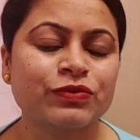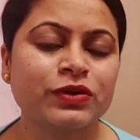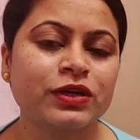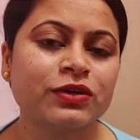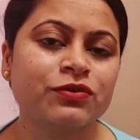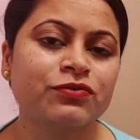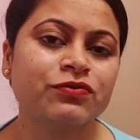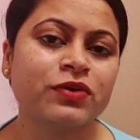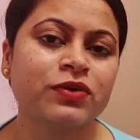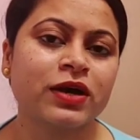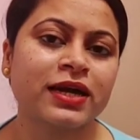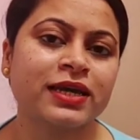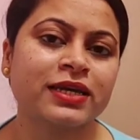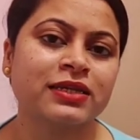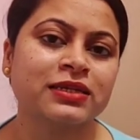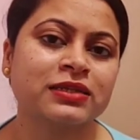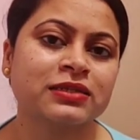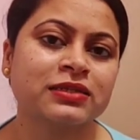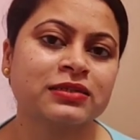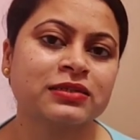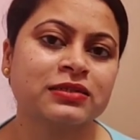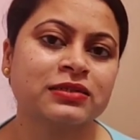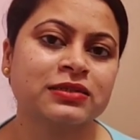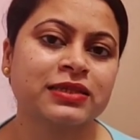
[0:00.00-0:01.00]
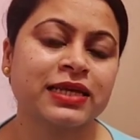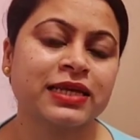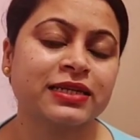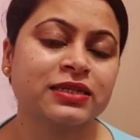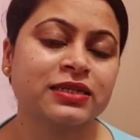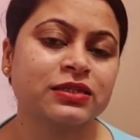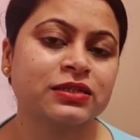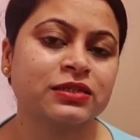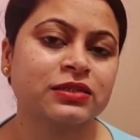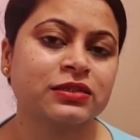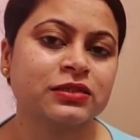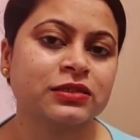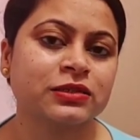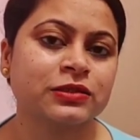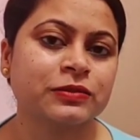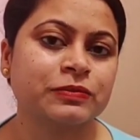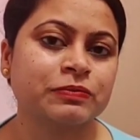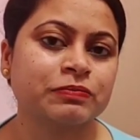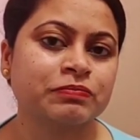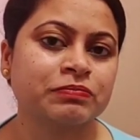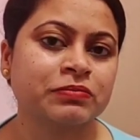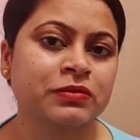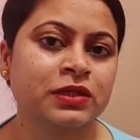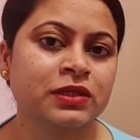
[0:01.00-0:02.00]
find that
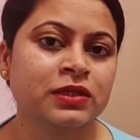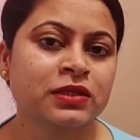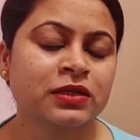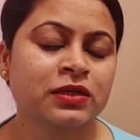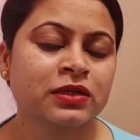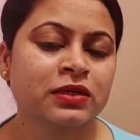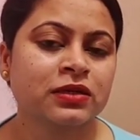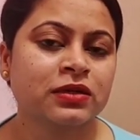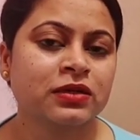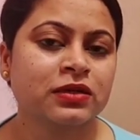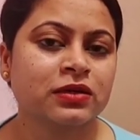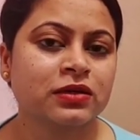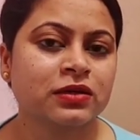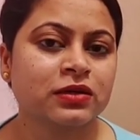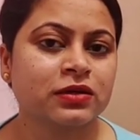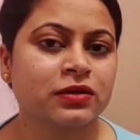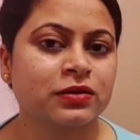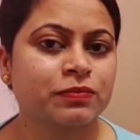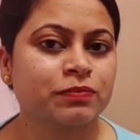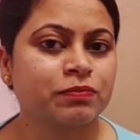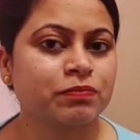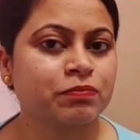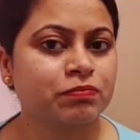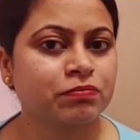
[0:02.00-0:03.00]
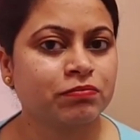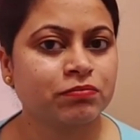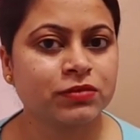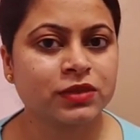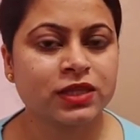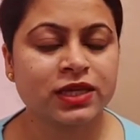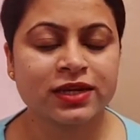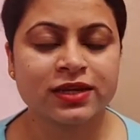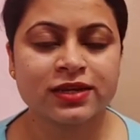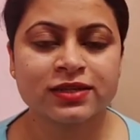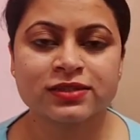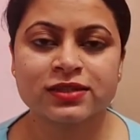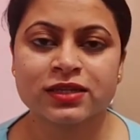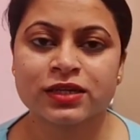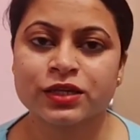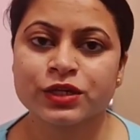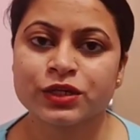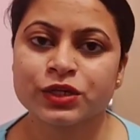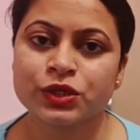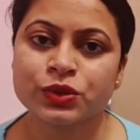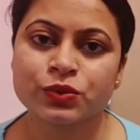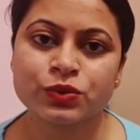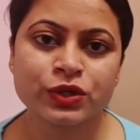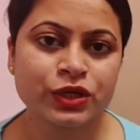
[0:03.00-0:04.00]
there is a
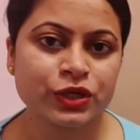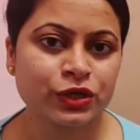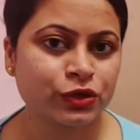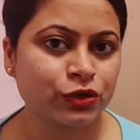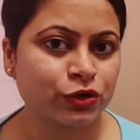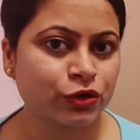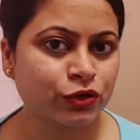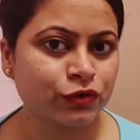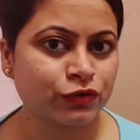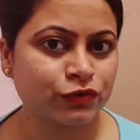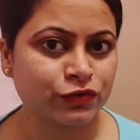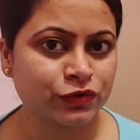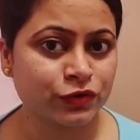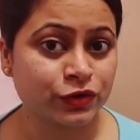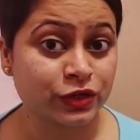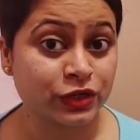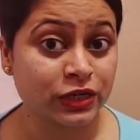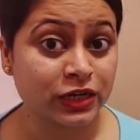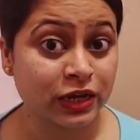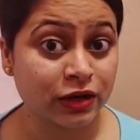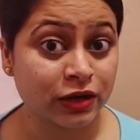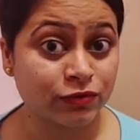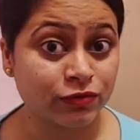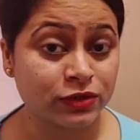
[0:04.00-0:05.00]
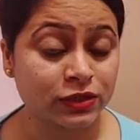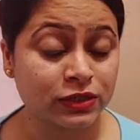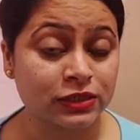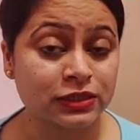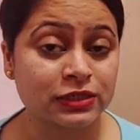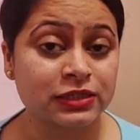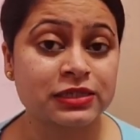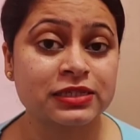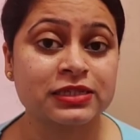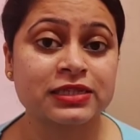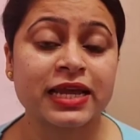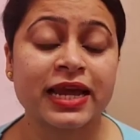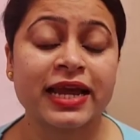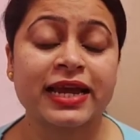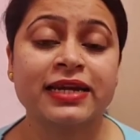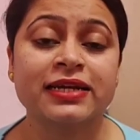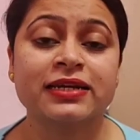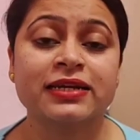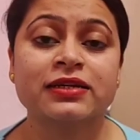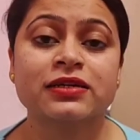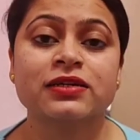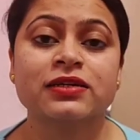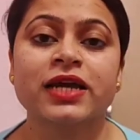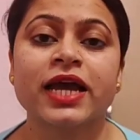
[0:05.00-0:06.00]
union of lovers, and
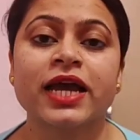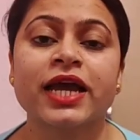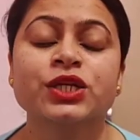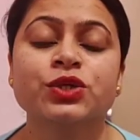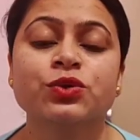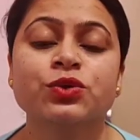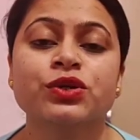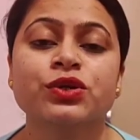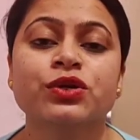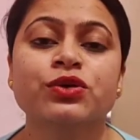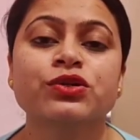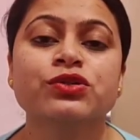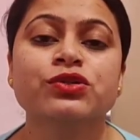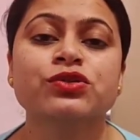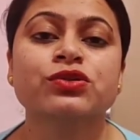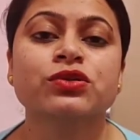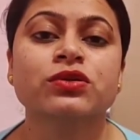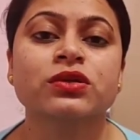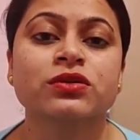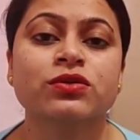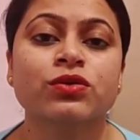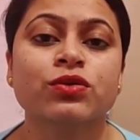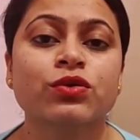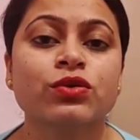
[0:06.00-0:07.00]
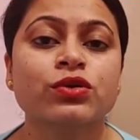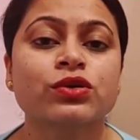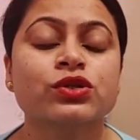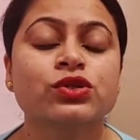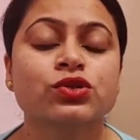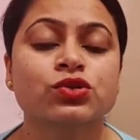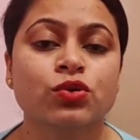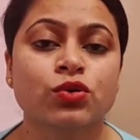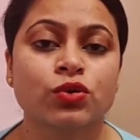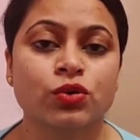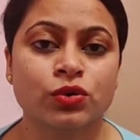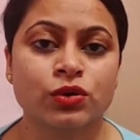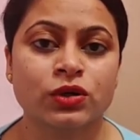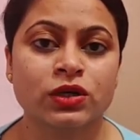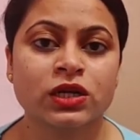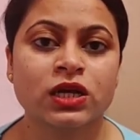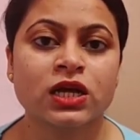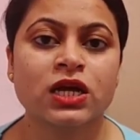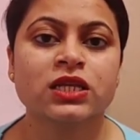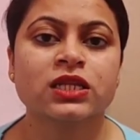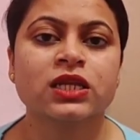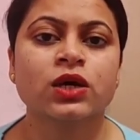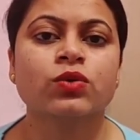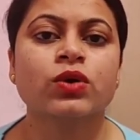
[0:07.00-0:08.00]
Antonio is also
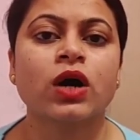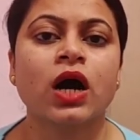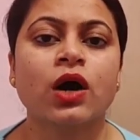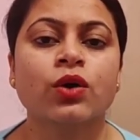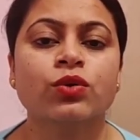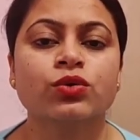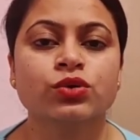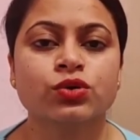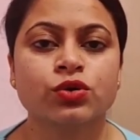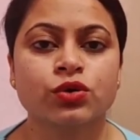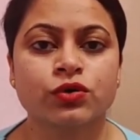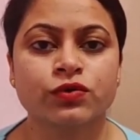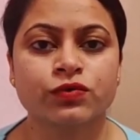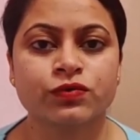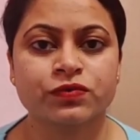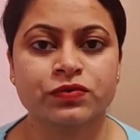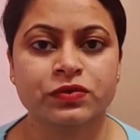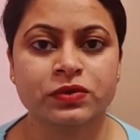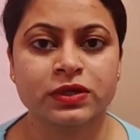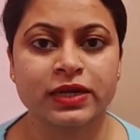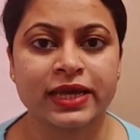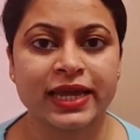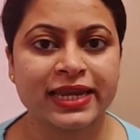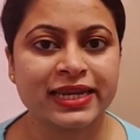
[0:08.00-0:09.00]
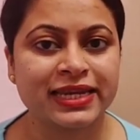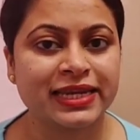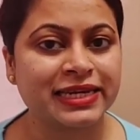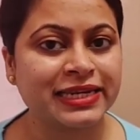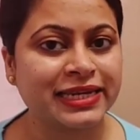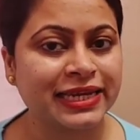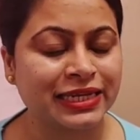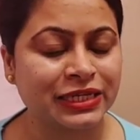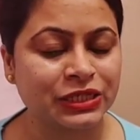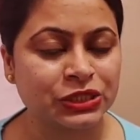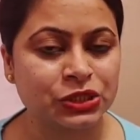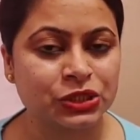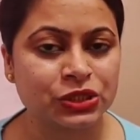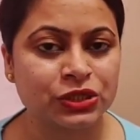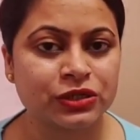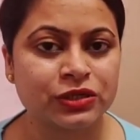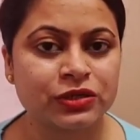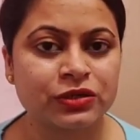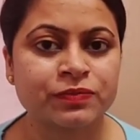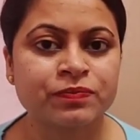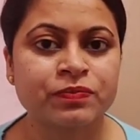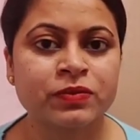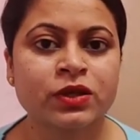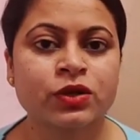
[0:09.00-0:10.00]
now out of any danger,
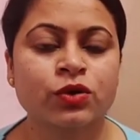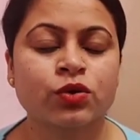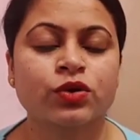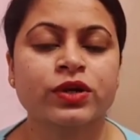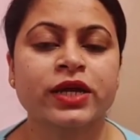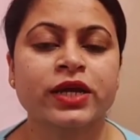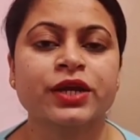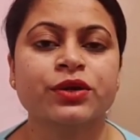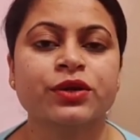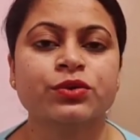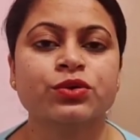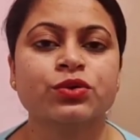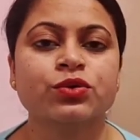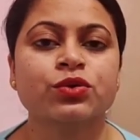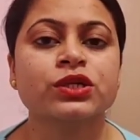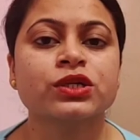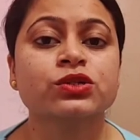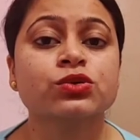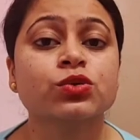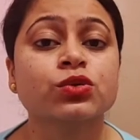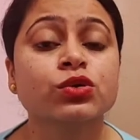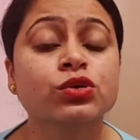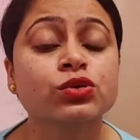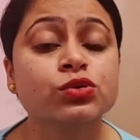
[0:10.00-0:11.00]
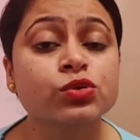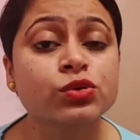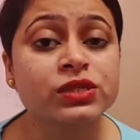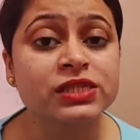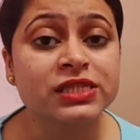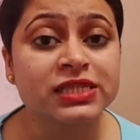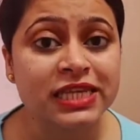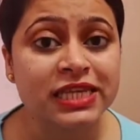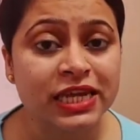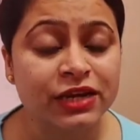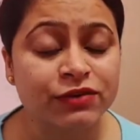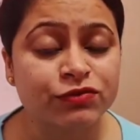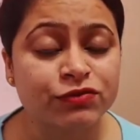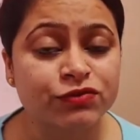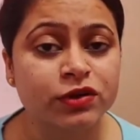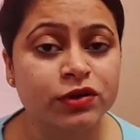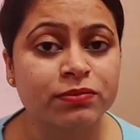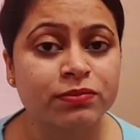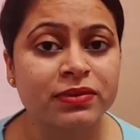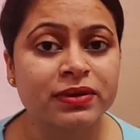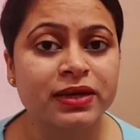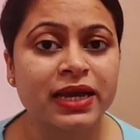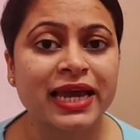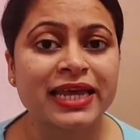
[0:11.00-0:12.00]
or Antonio is also saved
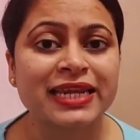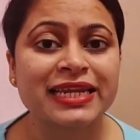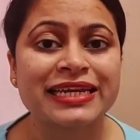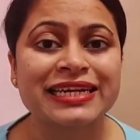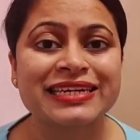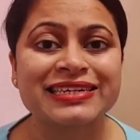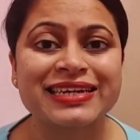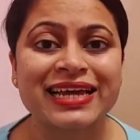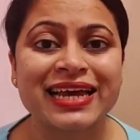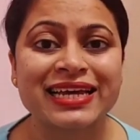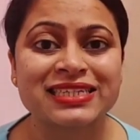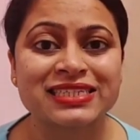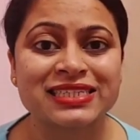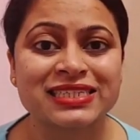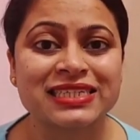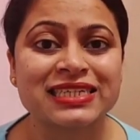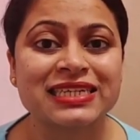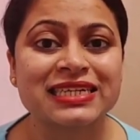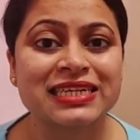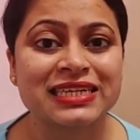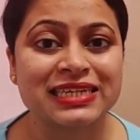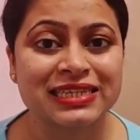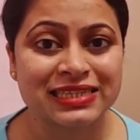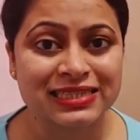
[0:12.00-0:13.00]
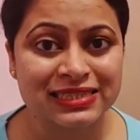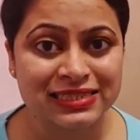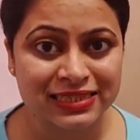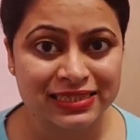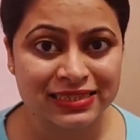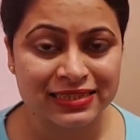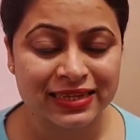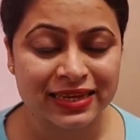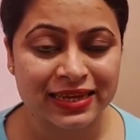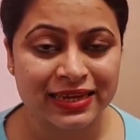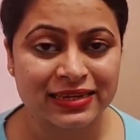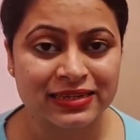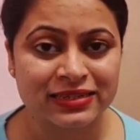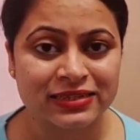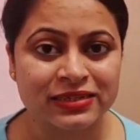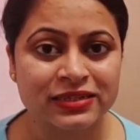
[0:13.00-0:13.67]
from any tragic incident.